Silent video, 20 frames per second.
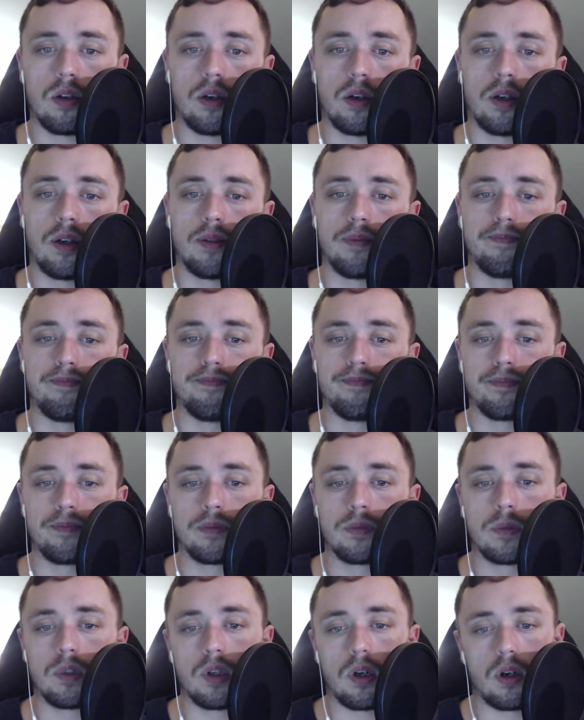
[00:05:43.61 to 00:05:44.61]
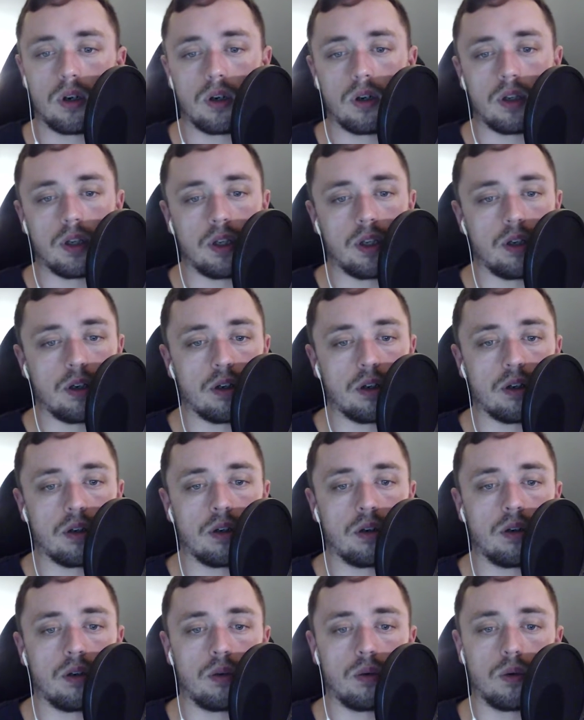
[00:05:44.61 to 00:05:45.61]
are on
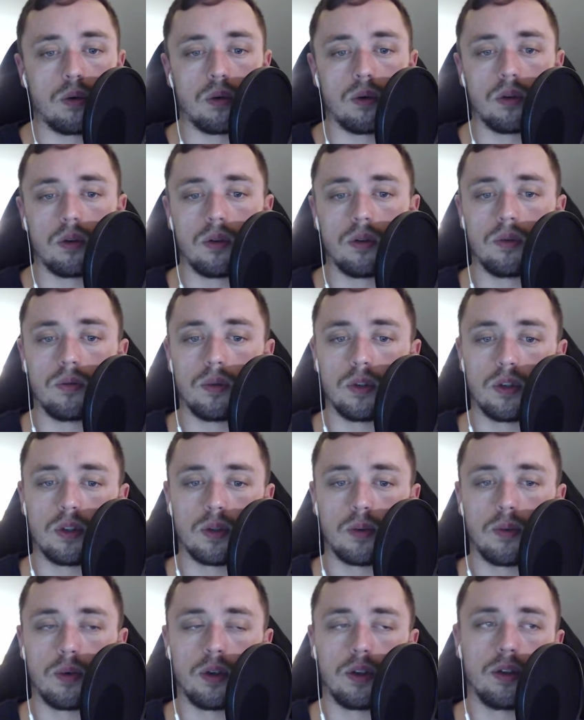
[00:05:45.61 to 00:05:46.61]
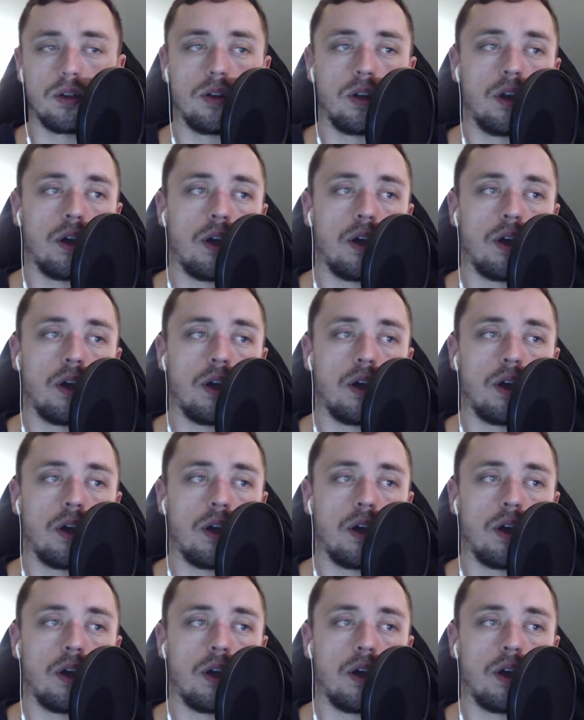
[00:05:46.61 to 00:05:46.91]
here, or when someone